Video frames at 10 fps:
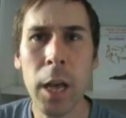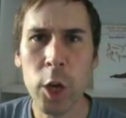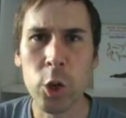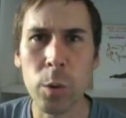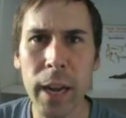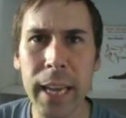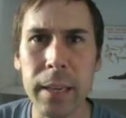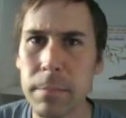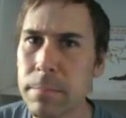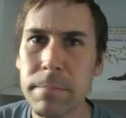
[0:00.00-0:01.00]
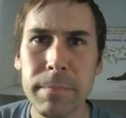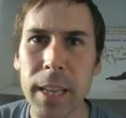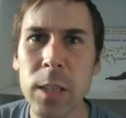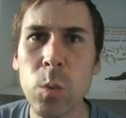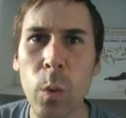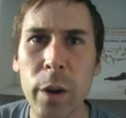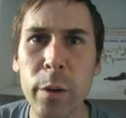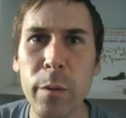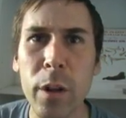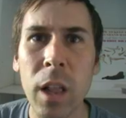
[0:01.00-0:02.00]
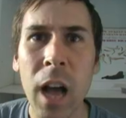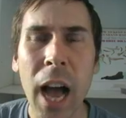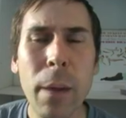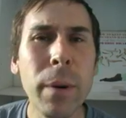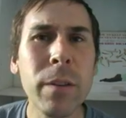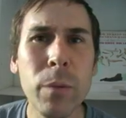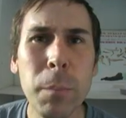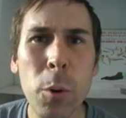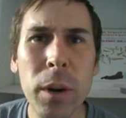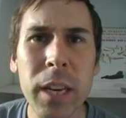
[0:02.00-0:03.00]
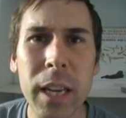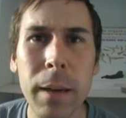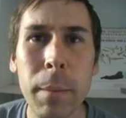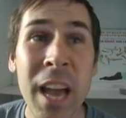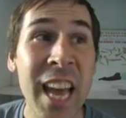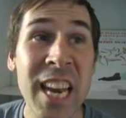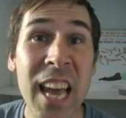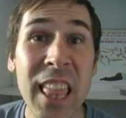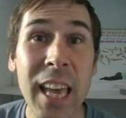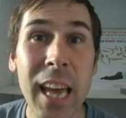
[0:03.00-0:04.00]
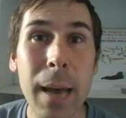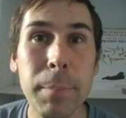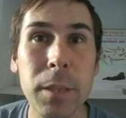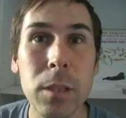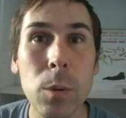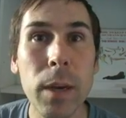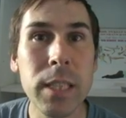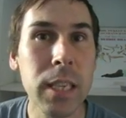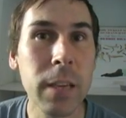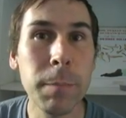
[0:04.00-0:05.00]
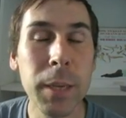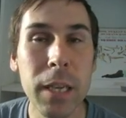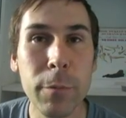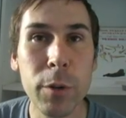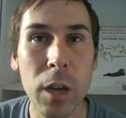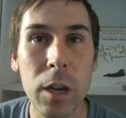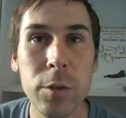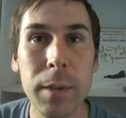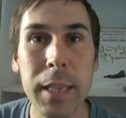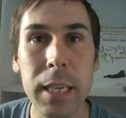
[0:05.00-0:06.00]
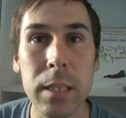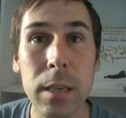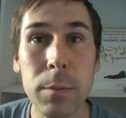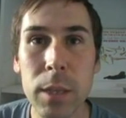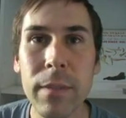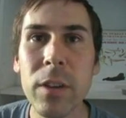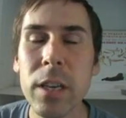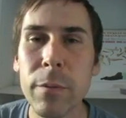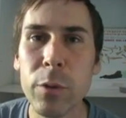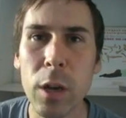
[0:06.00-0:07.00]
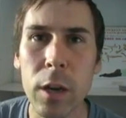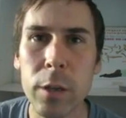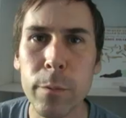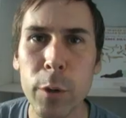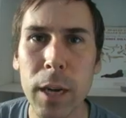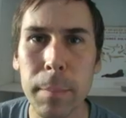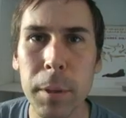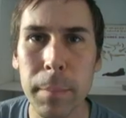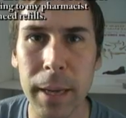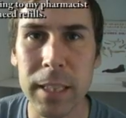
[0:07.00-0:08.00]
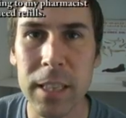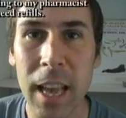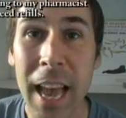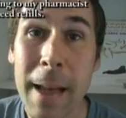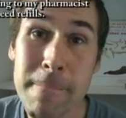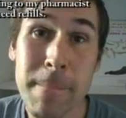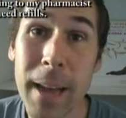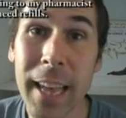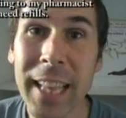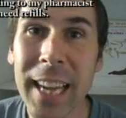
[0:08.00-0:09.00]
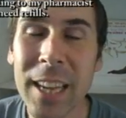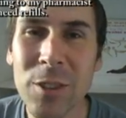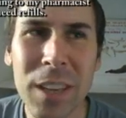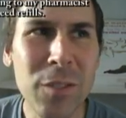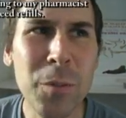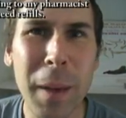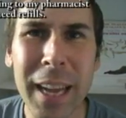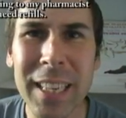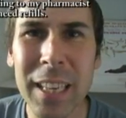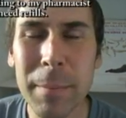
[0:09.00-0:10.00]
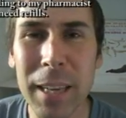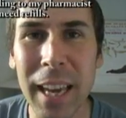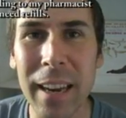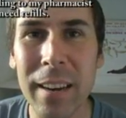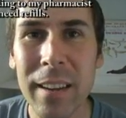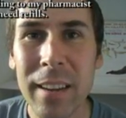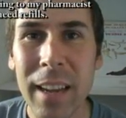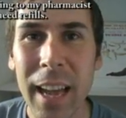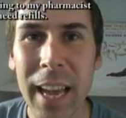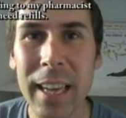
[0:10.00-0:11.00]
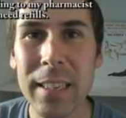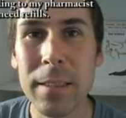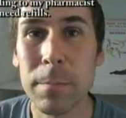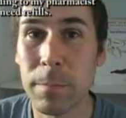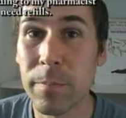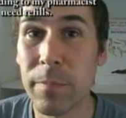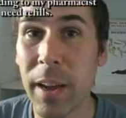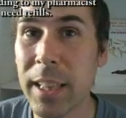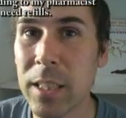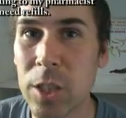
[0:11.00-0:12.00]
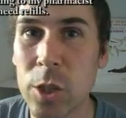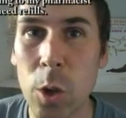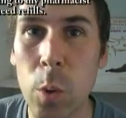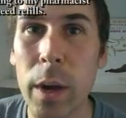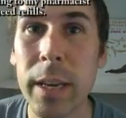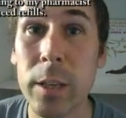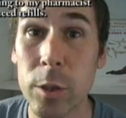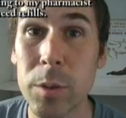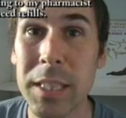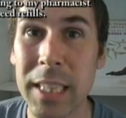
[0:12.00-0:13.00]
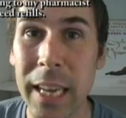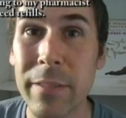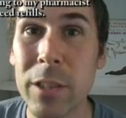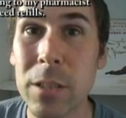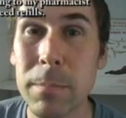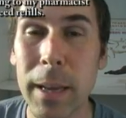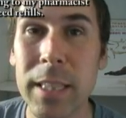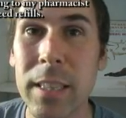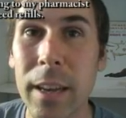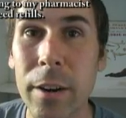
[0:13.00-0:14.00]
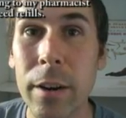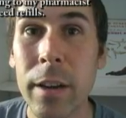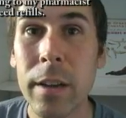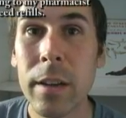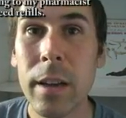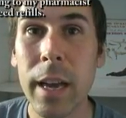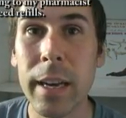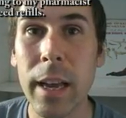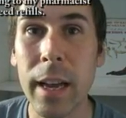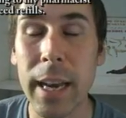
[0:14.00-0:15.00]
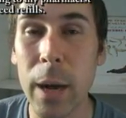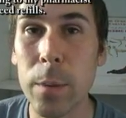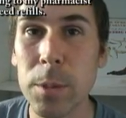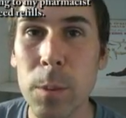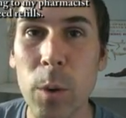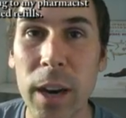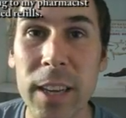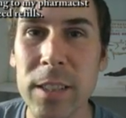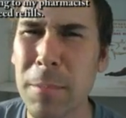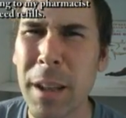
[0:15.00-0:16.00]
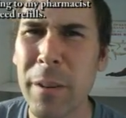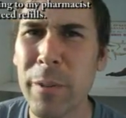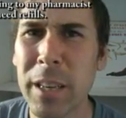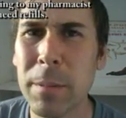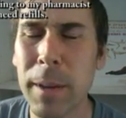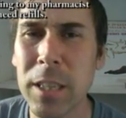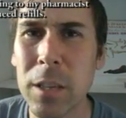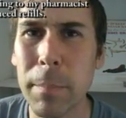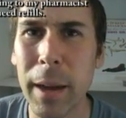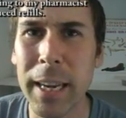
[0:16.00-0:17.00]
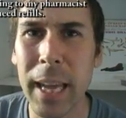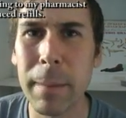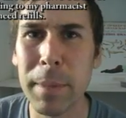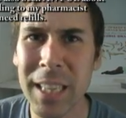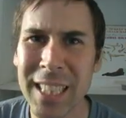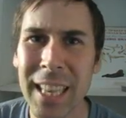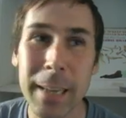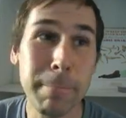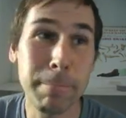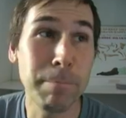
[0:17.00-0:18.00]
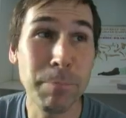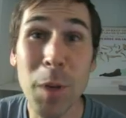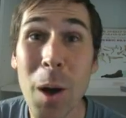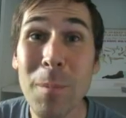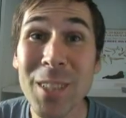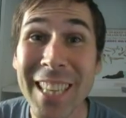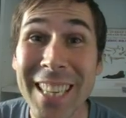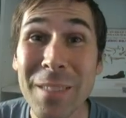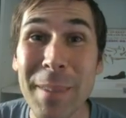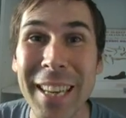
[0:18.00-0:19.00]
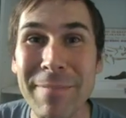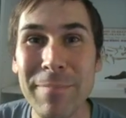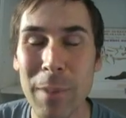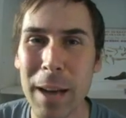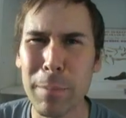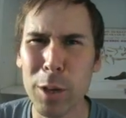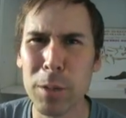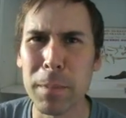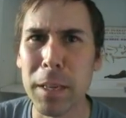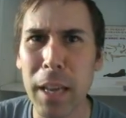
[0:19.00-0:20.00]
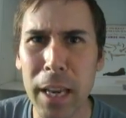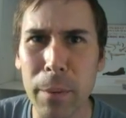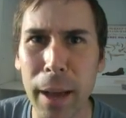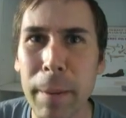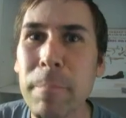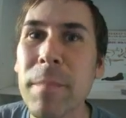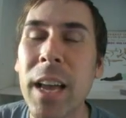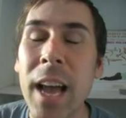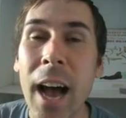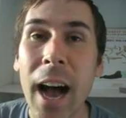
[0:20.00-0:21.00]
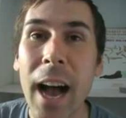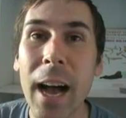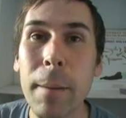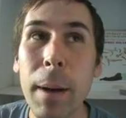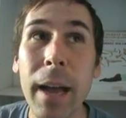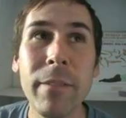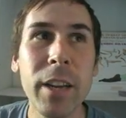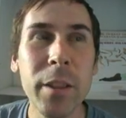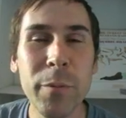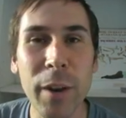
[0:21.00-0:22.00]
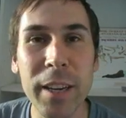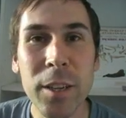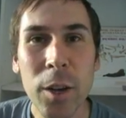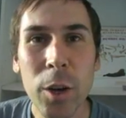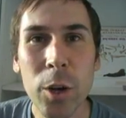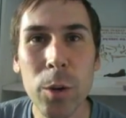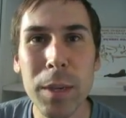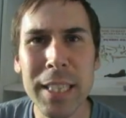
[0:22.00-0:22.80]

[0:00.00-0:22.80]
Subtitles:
Great. That's wonderful. I went and reported him, and nothing happened. So I said, give me a different doctor at least. I was given a different doctor for a couple of months, and then got transferred back to him again. And finally just quit UC Davis Med Center. And now I'm somewhere else. I'm not afraid to mention them by name because they almost killed me. Well, hurt me. Anyway, I have another friend who is